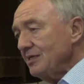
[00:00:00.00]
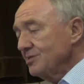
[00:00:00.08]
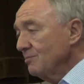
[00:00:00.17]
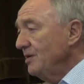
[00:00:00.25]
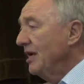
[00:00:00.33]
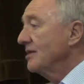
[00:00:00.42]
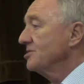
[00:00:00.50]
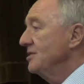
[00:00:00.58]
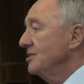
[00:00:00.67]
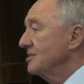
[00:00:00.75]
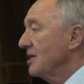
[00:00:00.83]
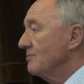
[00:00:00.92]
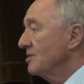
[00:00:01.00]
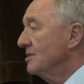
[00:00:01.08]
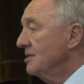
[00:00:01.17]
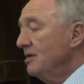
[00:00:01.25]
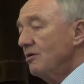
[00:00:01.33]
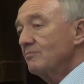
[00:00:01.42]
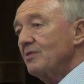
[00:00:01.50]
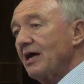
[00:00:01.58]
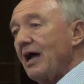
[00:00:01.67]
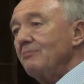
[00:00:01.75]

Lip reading: So we actually need to come from,